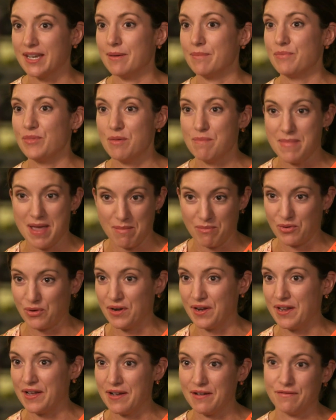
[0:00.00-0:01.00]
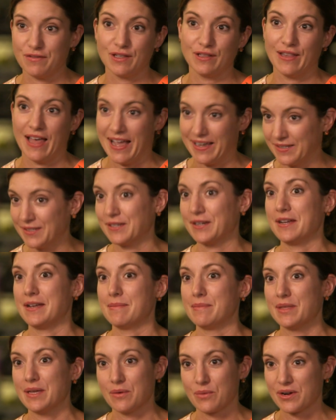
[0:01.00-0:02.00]
up the memory of the last time
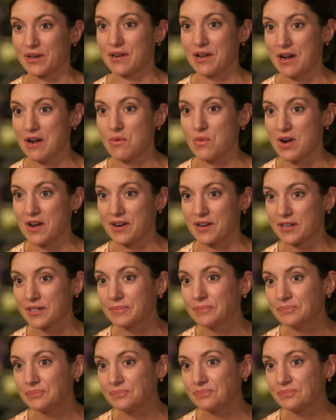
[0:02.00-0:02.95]
they were in hot water.